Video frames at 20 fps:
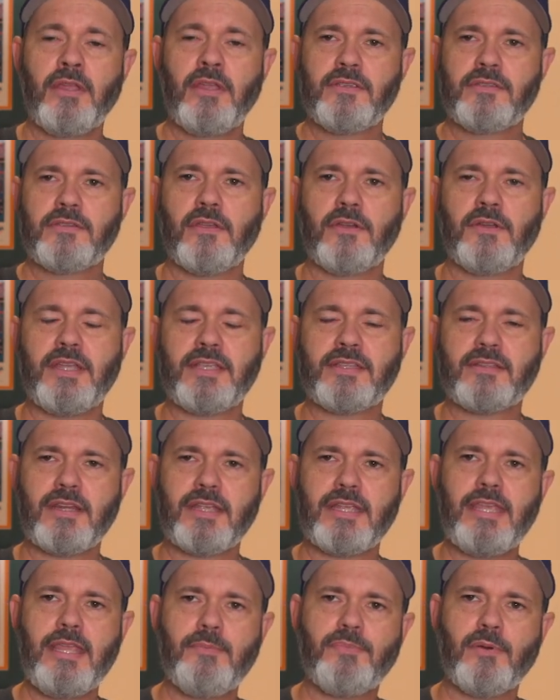so it's going to
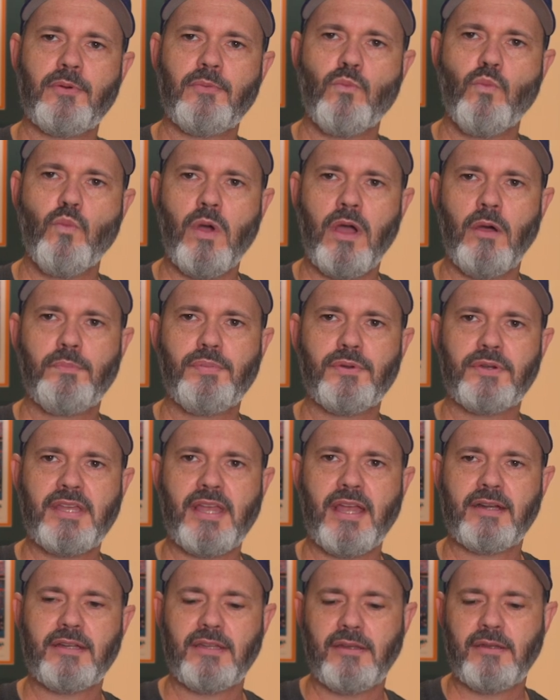keep them well
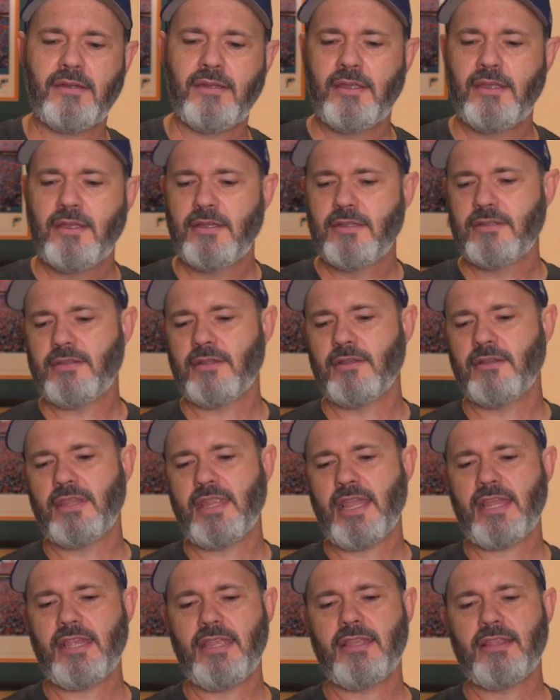protected. So
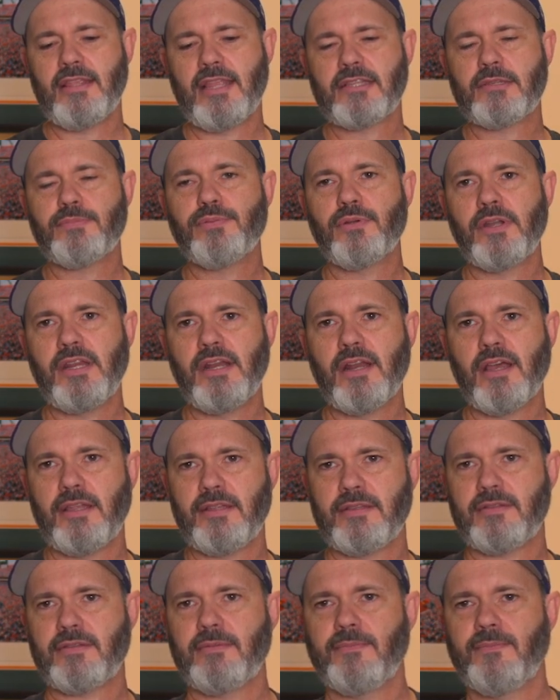that's pretty
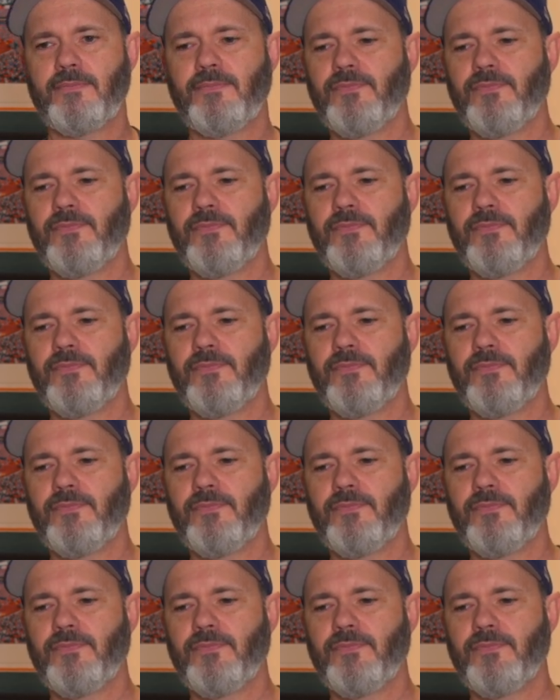nice.